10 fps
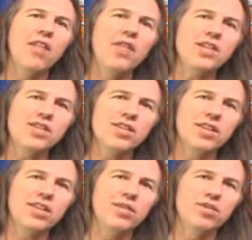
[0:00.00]

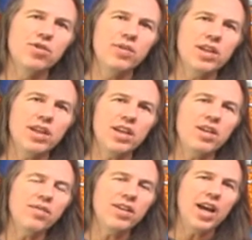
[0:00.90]
This little trick
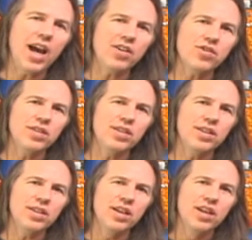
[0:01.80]
even
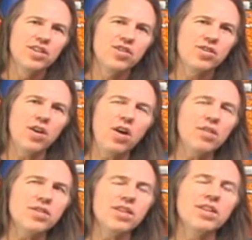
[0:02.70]
actually
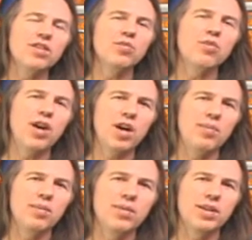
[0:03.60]
solves another
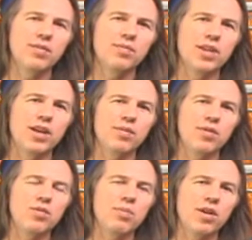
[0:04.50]
problem that
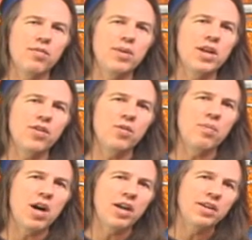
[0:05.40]
you might have been on your
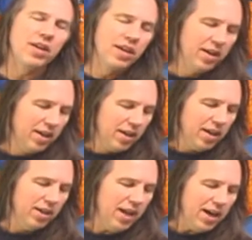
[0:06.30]
mind.
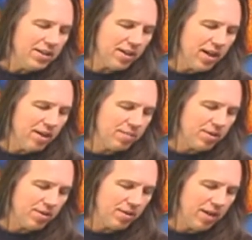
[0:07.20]
A lot of
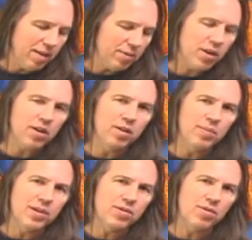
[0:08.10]
times I'm talking
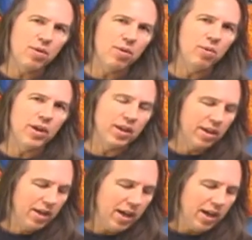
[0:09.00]
about
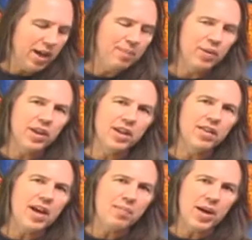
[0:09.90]
soloing and I'm
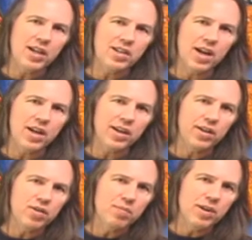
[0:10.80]
playing that pentatonic
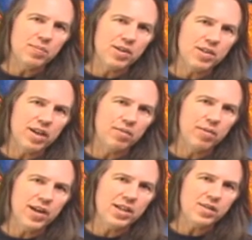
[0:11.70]
and you might be saying,
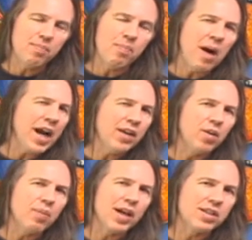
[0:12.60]
well, that's a minor
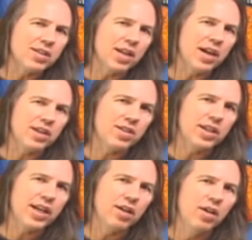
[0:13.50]
pentatonic
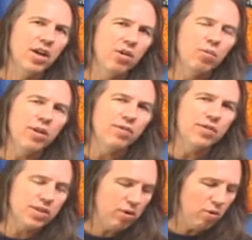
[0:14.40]
scale. What if
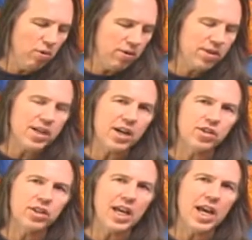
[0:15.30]
the chord is
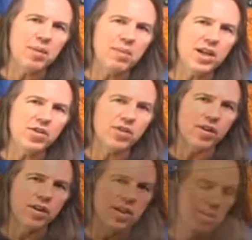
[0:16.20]
actually A major?